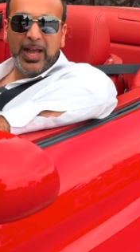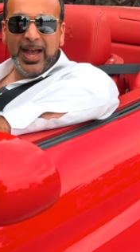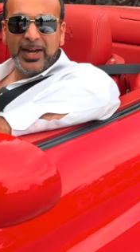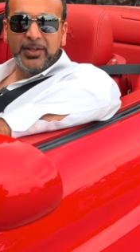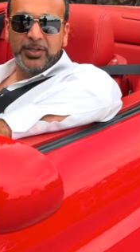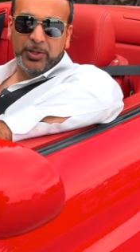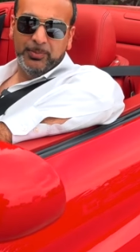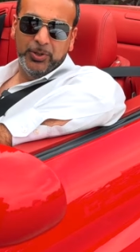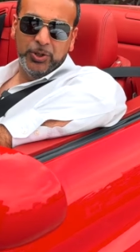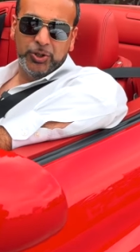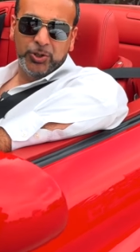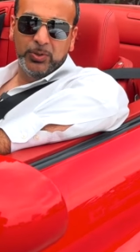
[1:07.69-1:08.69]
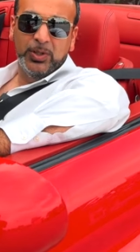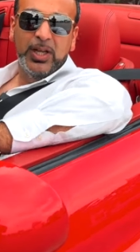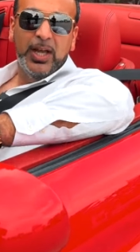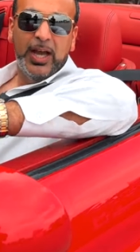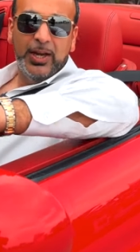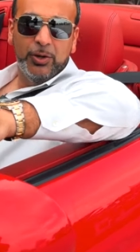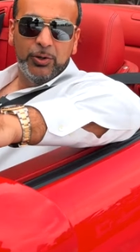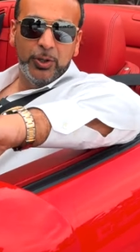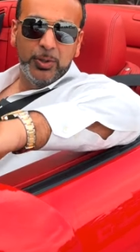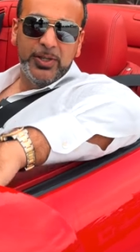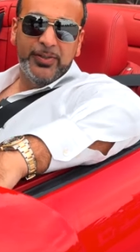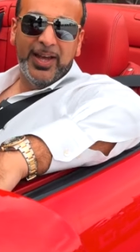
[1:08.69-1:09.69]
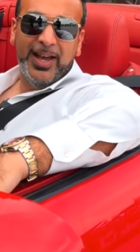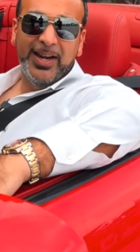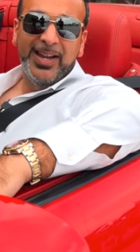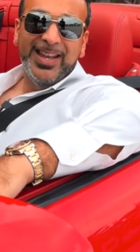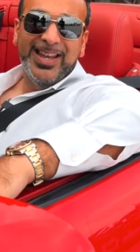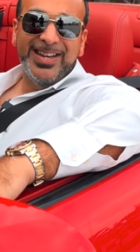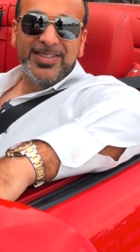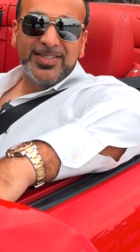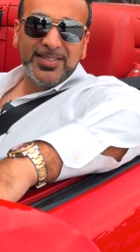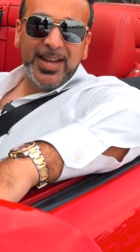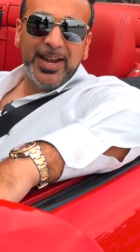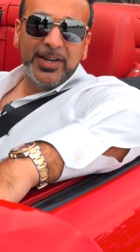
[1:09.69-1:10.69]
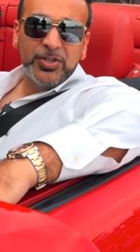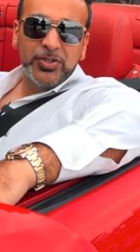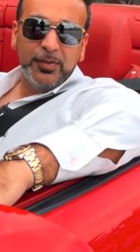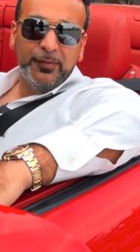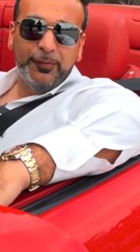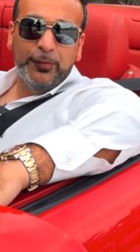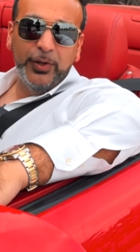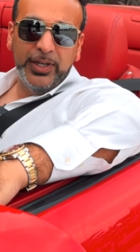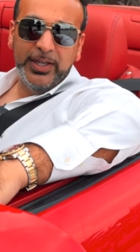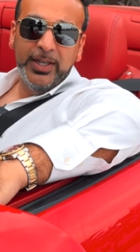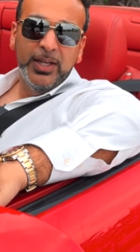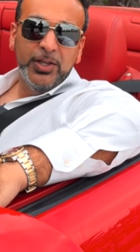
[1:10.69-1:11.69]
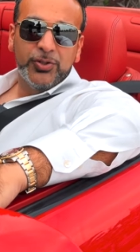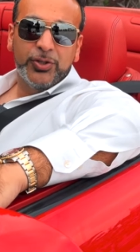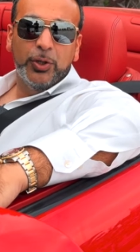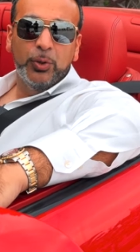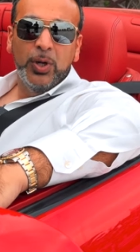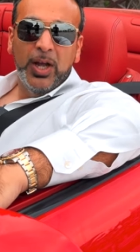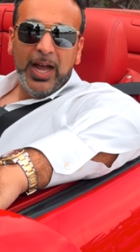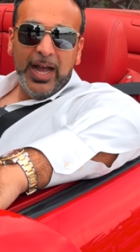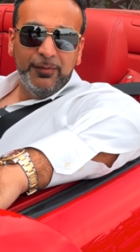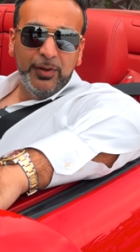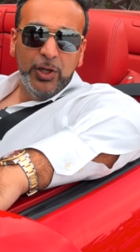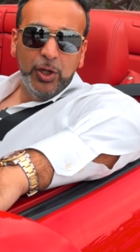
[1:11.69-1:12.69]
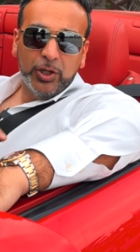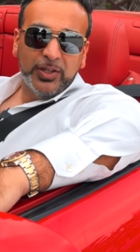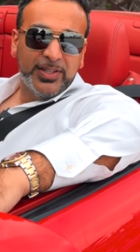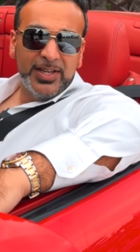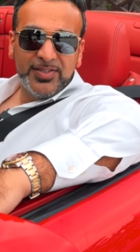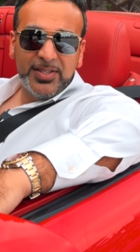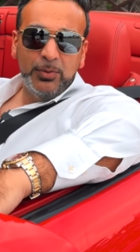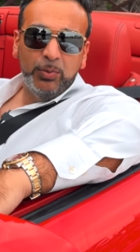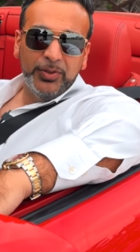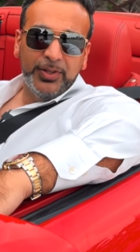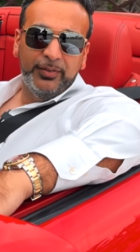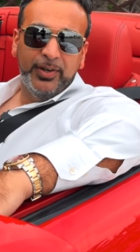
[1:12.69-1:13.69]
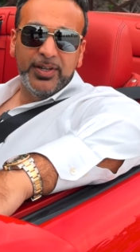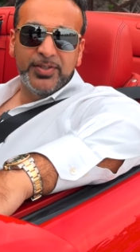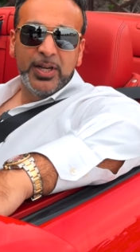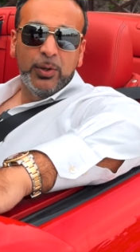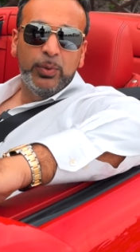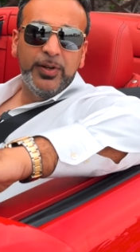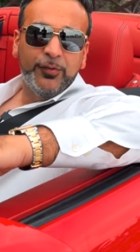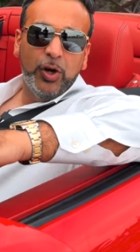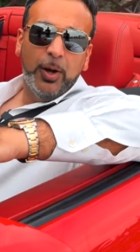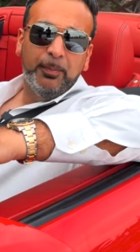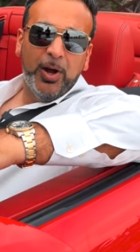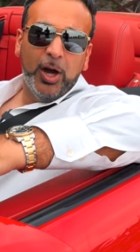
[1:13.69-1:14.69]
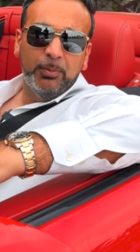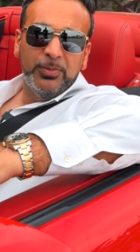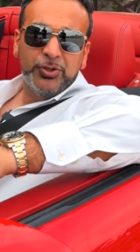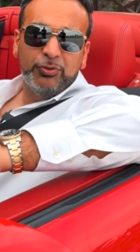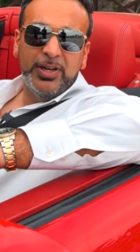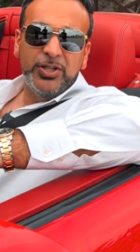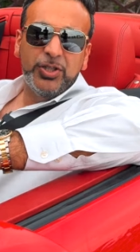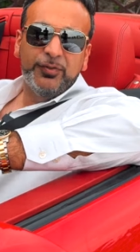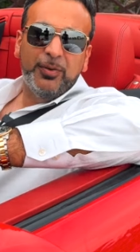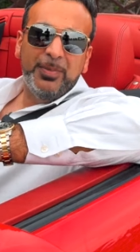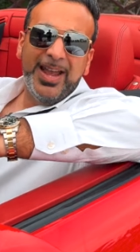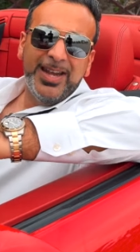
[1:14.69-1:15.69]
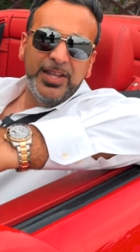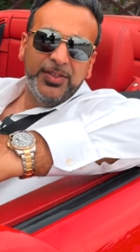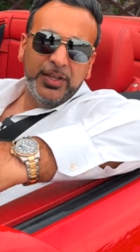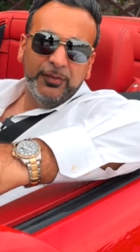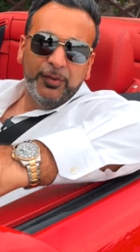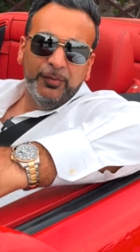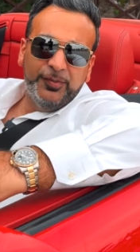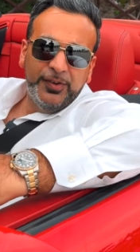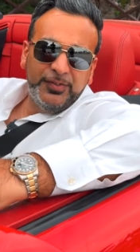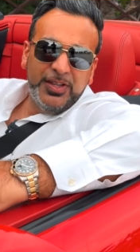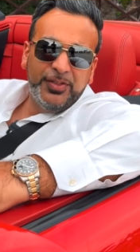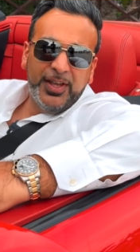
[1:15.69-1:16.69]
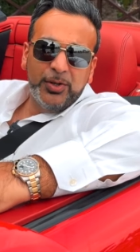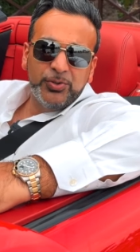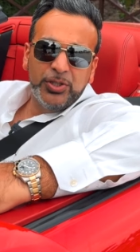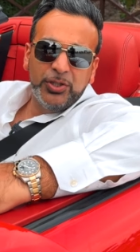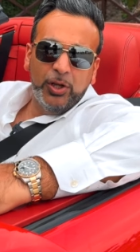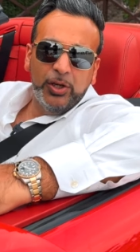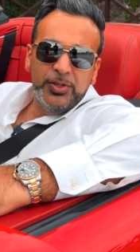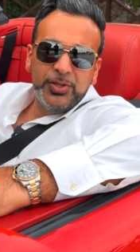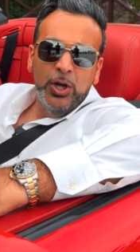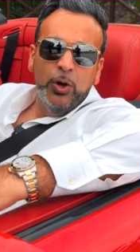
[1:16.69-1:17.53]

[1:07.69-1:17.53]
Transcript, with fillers: and commercial, and not only that, it is tax-free. So have a look, let's see what there is. We've got apartments ranging from anything from fifty thousand dollars